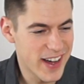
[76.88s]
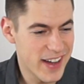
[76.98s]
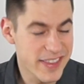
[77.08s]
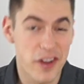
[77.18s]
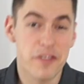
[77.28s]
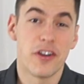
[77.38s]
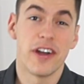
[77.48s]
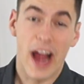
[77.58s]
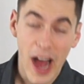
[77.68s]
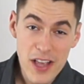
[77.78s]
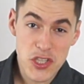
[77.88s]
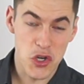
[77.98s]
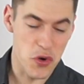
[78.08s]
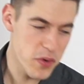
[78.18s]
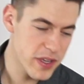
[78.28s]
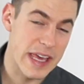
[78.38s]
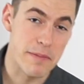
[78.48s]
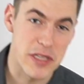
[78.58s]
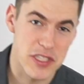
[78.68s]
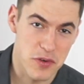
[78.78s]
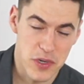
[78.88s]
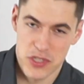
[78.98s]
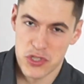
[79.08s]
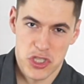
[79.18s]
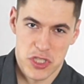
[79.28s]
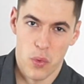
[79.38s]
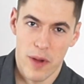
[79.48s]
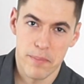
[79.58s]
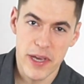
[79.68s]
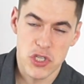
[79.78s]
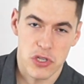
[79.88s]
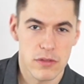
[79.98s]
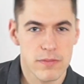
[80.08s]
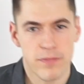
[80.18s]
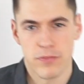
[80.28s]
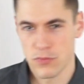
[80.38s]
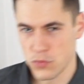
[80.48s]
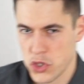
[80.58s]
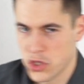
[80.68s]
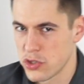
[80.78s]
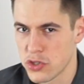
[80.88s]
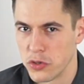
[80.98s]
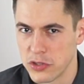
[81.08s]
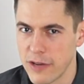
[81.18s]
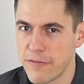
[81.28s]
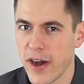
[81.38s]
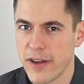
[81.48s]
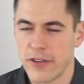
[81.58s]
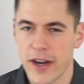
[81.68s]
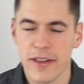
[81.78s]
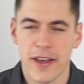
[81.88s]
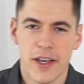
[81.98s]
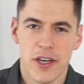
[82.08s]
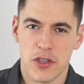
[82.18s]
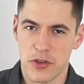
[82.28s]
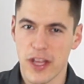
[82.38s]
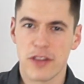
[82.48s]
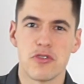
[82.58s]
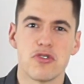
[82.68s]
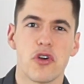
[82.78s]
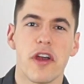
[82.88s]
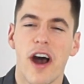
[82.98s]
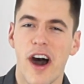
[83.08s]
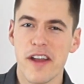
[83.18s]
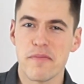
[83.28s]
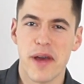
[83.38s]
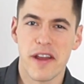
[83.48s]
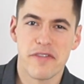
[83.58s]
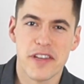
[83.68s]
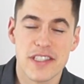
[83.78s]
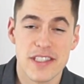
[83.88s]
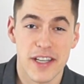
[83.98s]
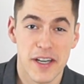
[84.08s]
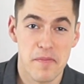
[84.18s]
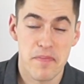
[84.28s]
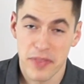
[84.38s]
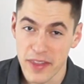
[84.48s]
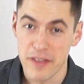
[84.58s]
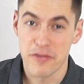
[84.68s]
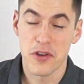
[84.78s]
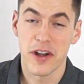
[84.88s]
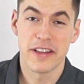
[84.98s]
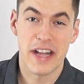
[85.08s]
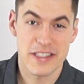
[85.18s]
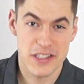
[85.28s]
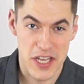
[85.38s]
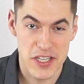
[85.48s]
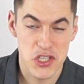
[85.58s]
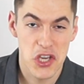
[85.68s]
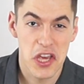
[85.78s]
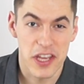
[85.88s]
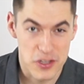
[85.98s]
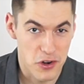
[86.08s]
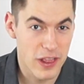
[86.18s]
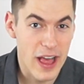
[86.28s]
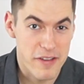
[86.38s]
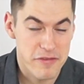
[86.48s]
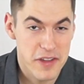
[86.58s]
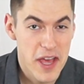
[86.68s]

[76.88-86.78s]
Now, if you're in high school, it can be still just a one-pager, which is totally fine, right? You get to enjoy other benefits if you are at that stage in your life.